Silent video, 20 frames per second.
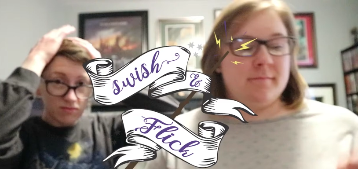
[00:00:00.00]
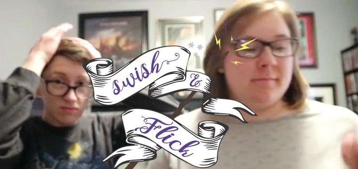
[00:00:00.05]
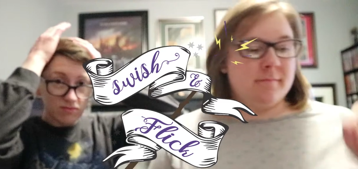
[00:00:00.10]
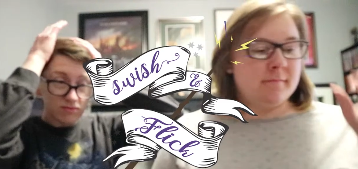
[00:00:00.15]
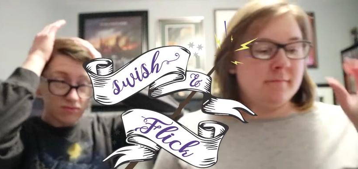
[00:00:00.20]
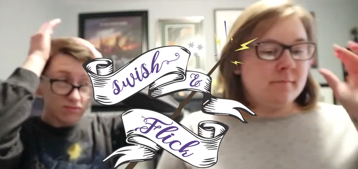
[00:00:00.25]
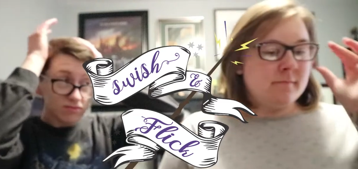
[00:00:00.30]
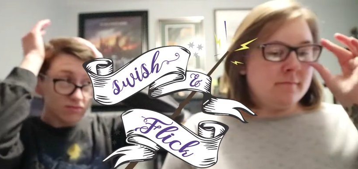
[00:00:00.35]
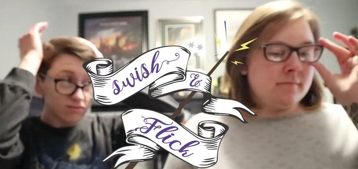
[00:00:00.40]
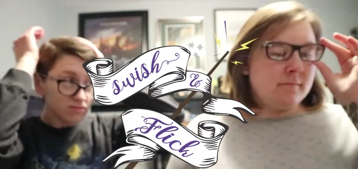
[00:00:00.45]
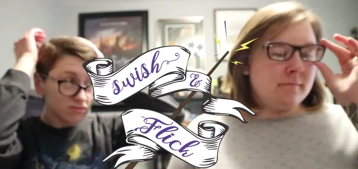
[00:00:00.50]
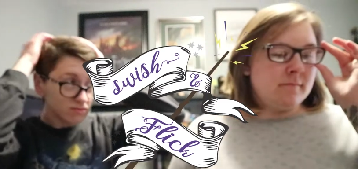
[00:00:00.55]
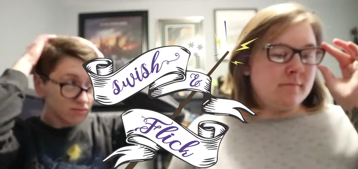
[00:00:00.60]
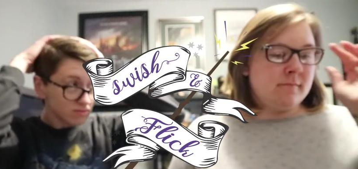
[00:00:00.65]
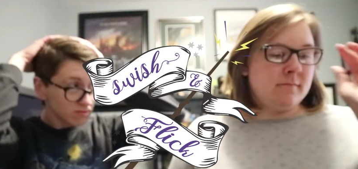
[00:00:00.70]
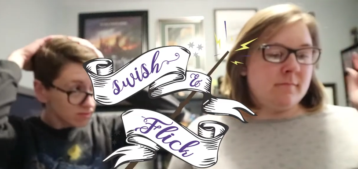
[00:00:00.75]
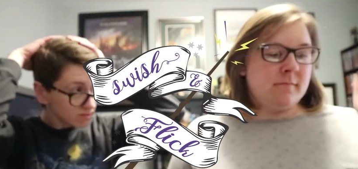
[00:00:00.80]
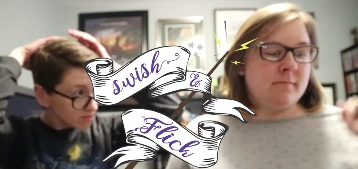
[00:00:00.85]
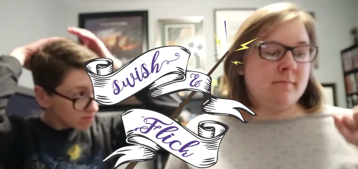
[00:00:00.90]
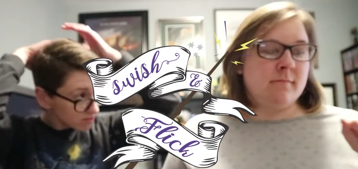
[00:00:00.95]

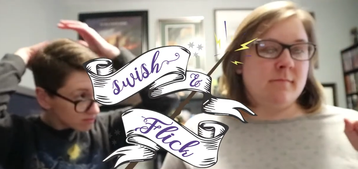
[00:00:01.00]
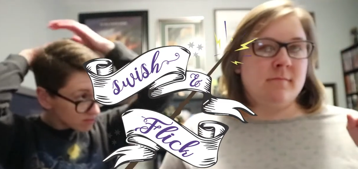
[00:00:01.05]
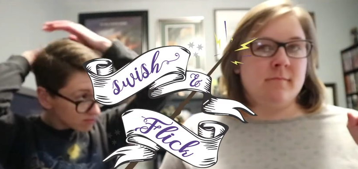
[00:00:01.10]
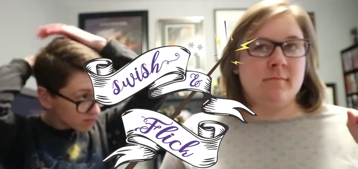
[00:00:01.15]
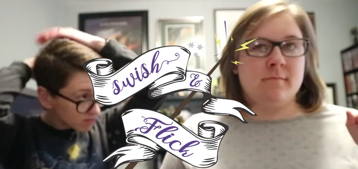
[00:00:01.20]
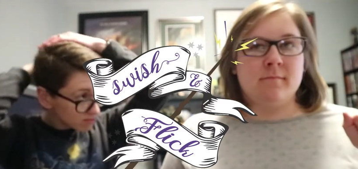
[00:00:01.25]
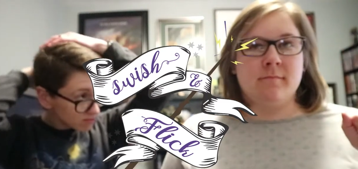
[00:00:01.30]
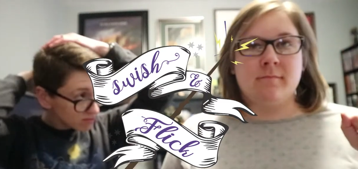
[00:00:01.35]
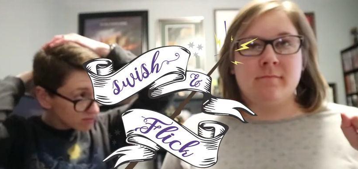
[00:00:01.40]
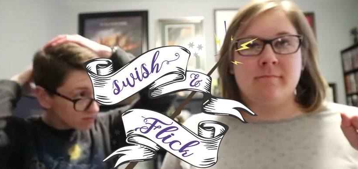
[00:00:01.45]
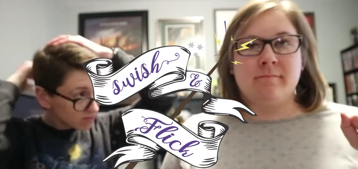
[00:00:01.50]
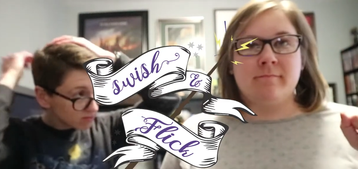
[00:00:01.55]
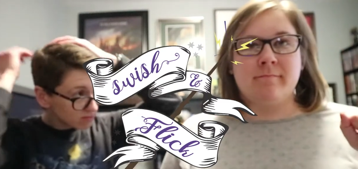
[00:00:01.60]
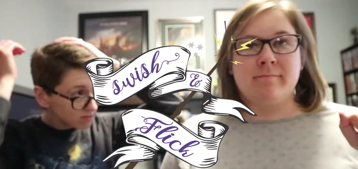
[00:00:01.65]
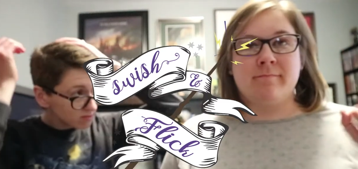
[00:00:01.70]
Nobody speaks.